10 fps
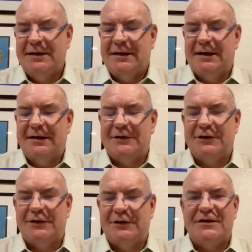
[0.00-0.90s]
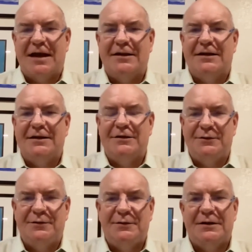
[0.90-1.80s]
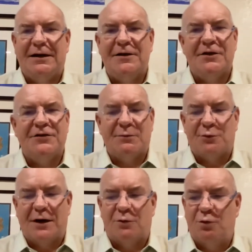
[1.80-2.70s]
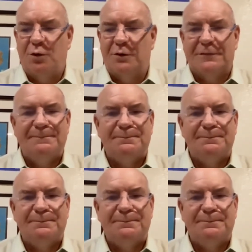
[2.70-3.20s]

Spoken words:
And this is extended into the shipwreck world.